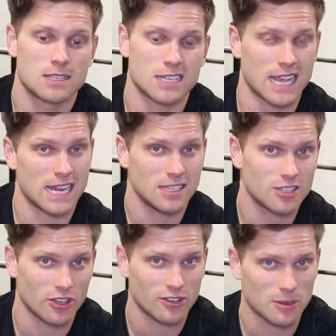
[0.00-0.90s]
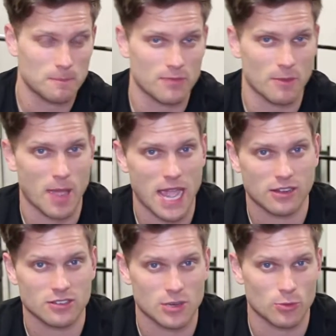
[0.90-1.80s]
To get into it, the
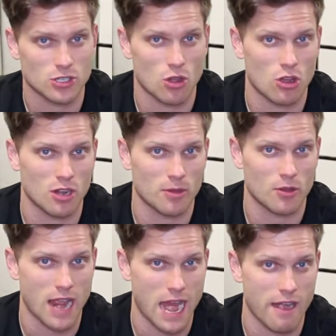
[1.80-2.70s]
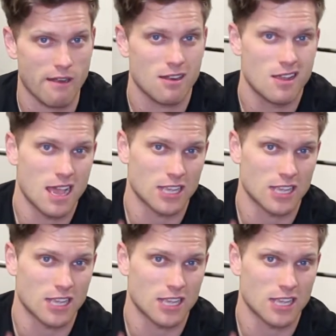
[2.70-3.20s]
patterns that we're talking about are